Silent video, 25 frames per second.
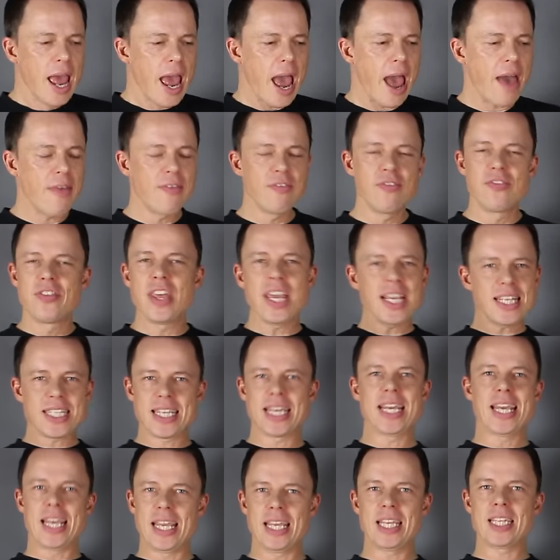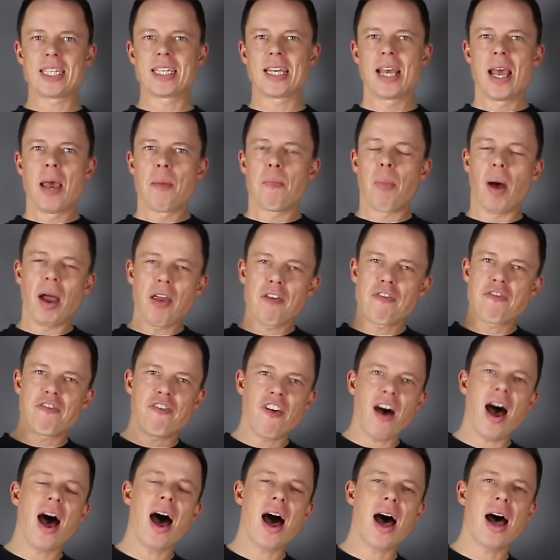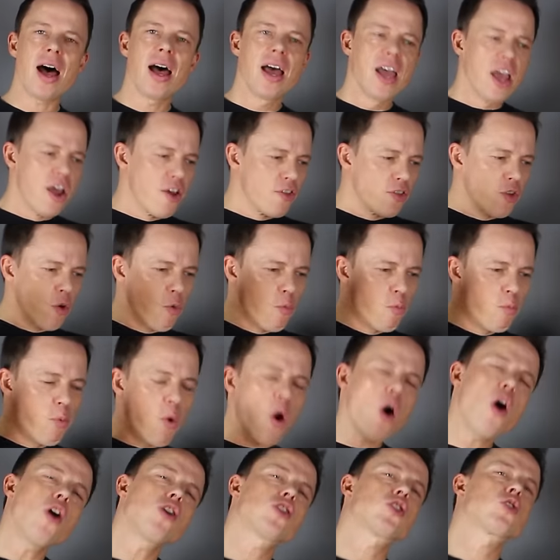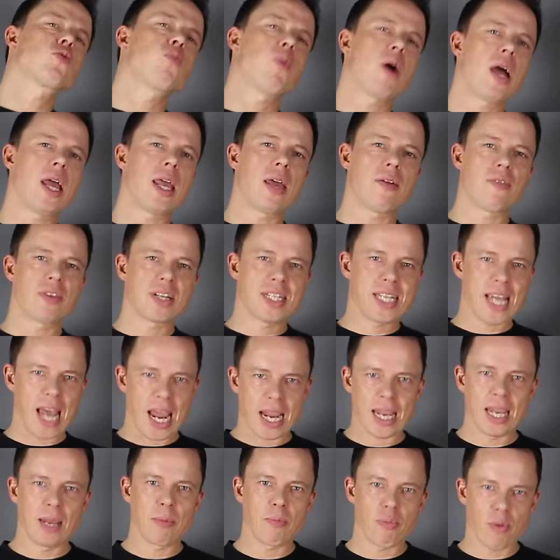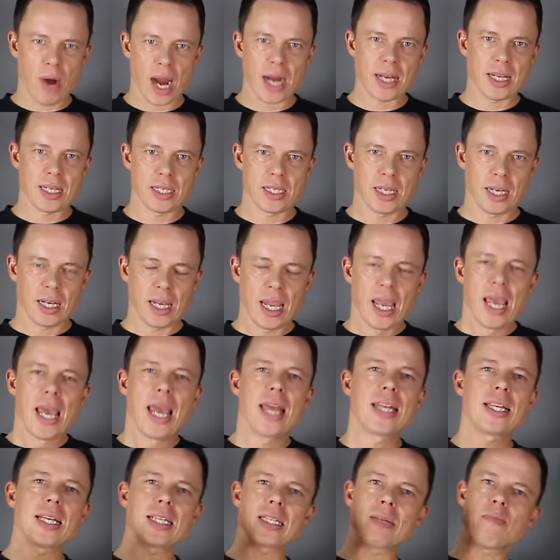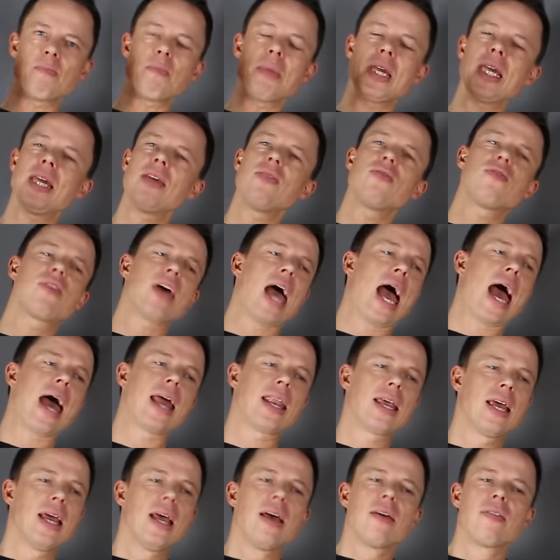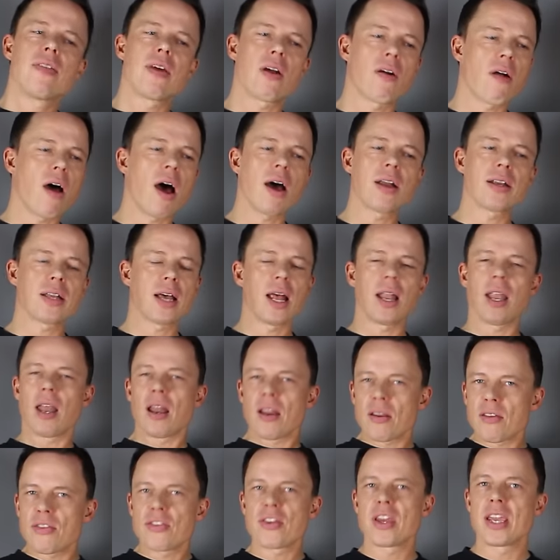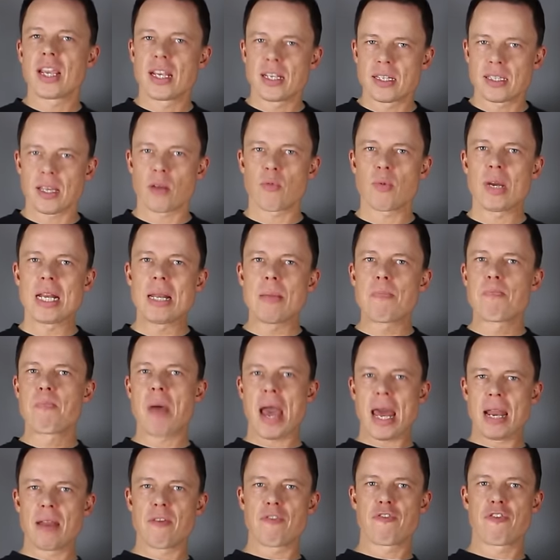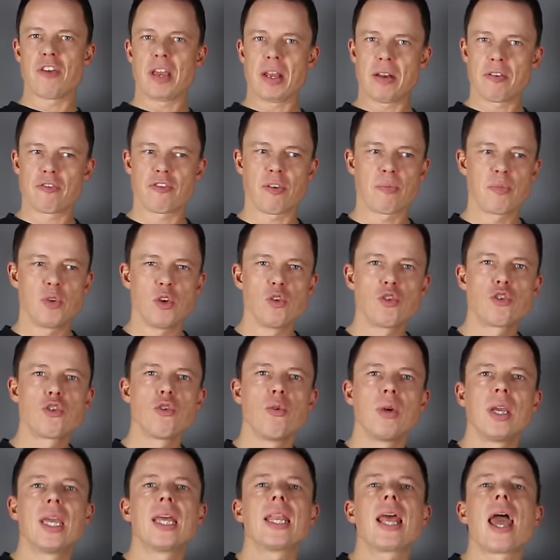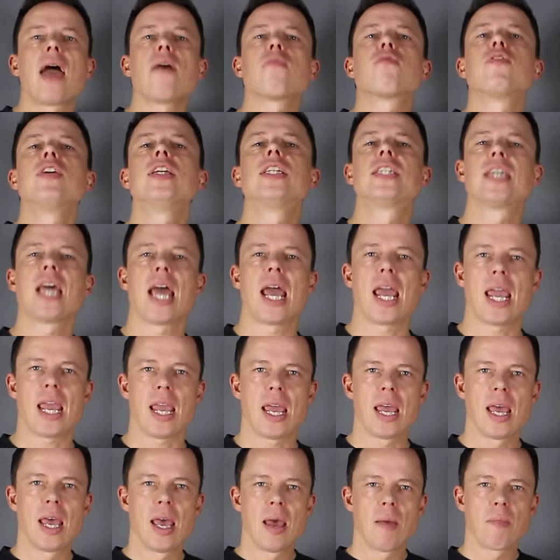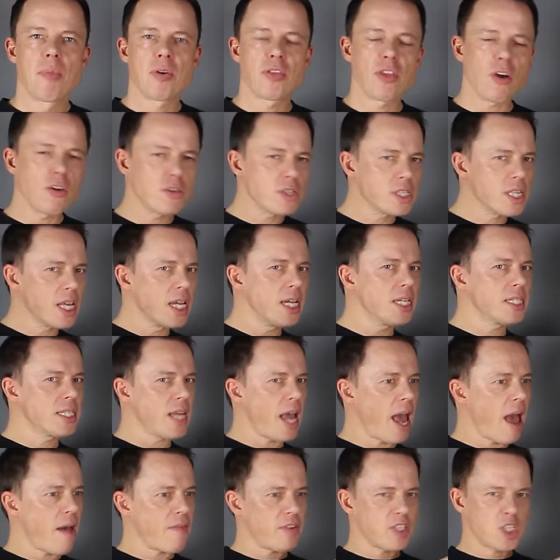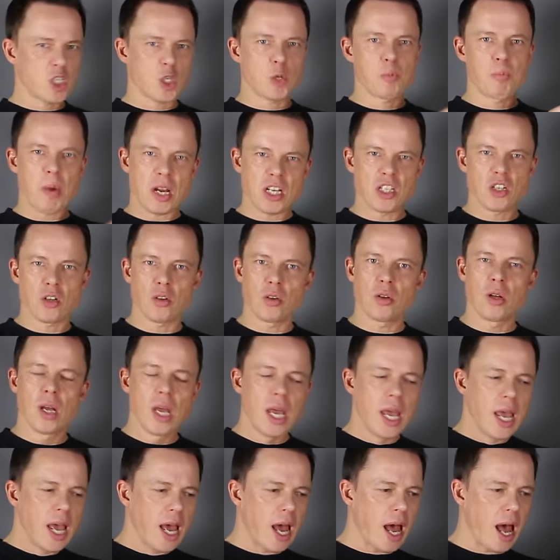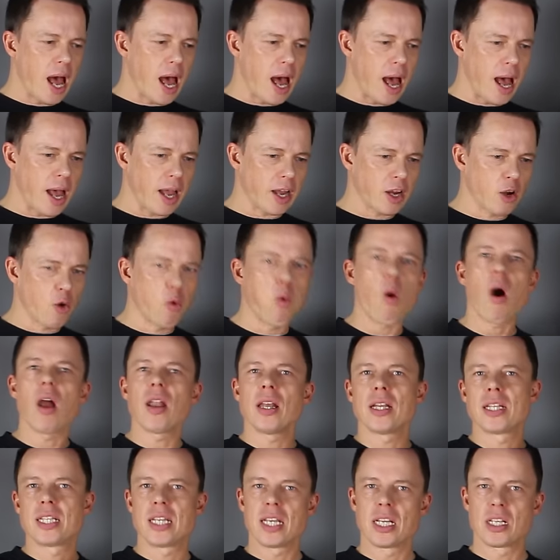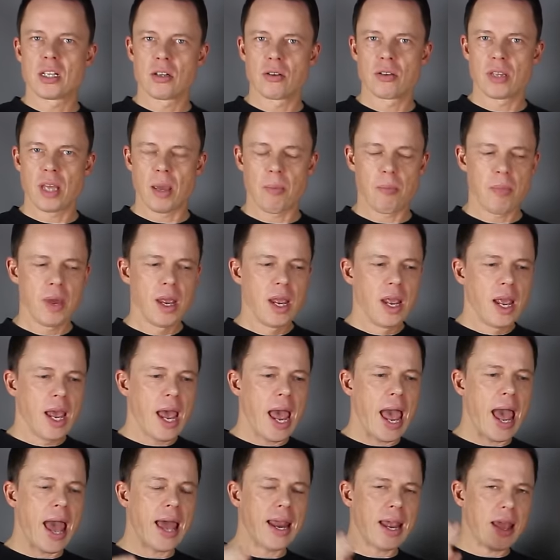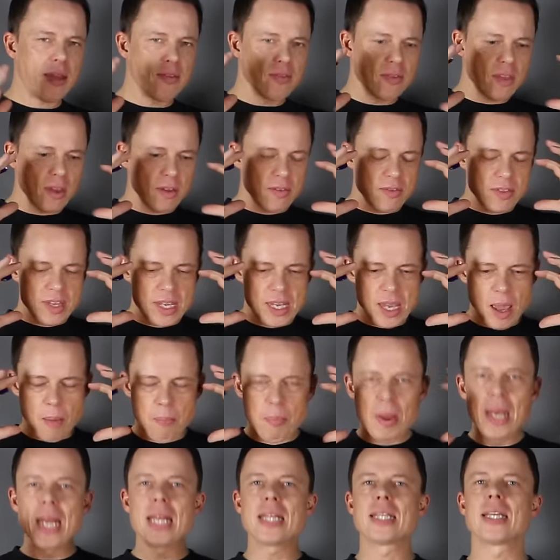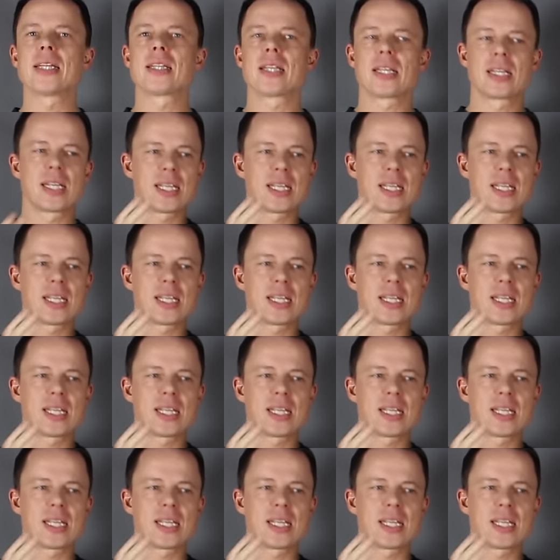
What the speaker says: And this is, by far, the worst way of attacking practicing. It doesn't mean that there aren't a lot of things that really benefit from you doing it every day, but those things have a special quality to them, and the ability to